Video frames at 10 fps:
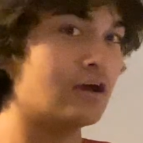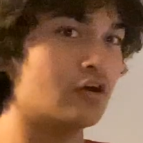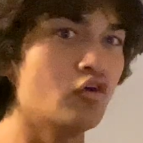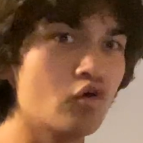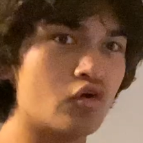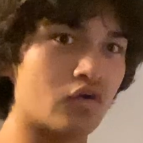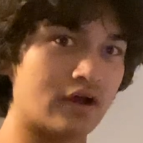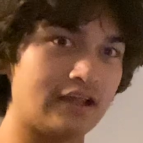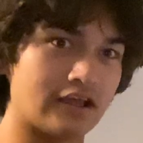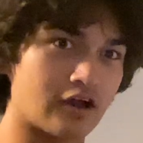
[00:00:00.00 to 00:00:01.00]
Whew, I
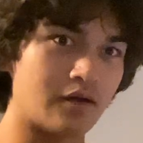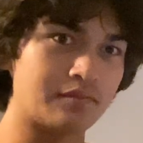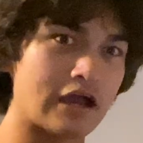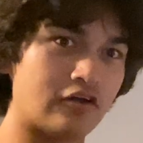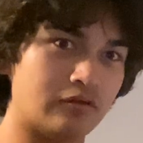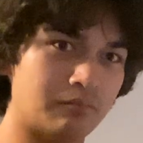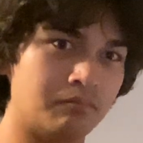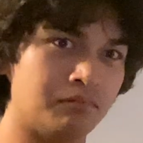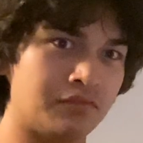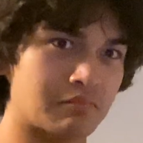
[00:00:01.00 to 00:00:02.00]
need to calm down.
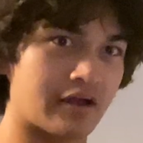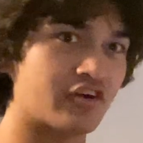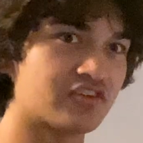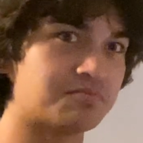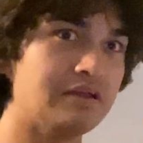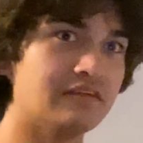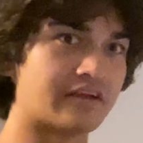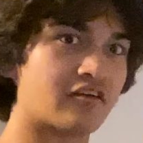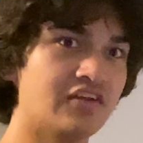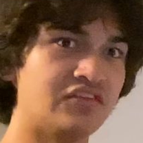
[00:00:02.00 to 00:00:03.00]
My heart's beating
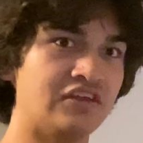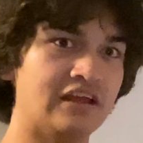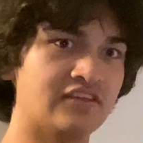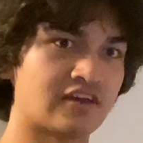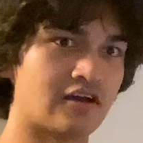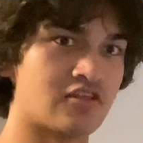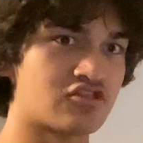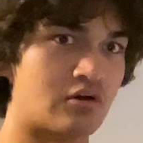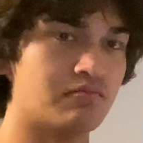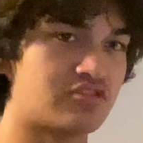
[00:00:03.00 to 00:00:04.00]
like crazy. It's like a
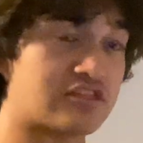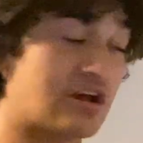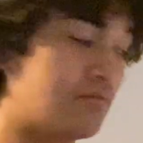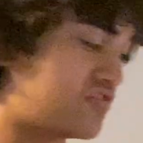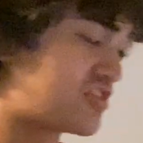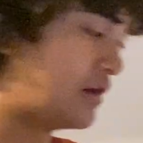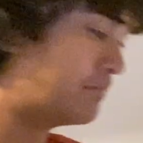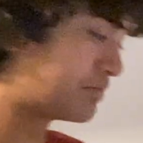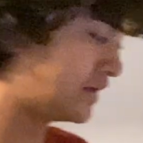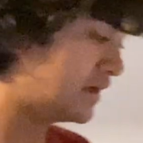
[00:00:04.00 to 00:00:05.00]
thump, thump,
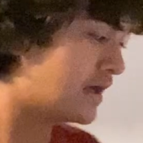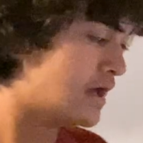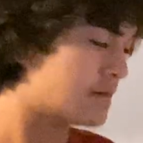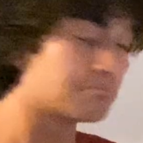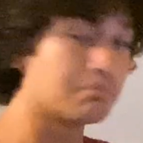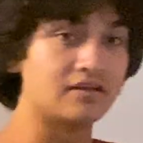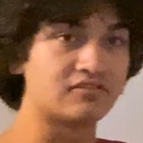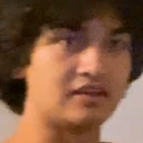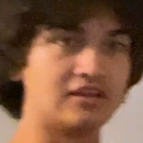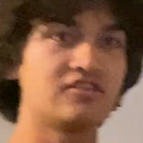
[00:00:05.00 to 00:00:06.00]
thump. But
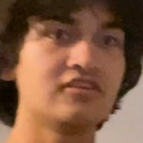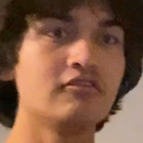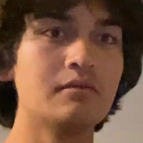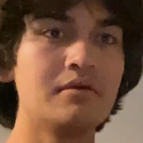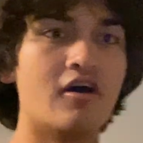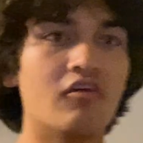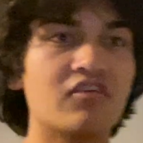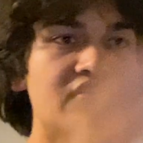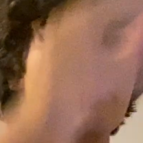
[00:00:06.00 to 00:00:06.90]
this is a little bit overview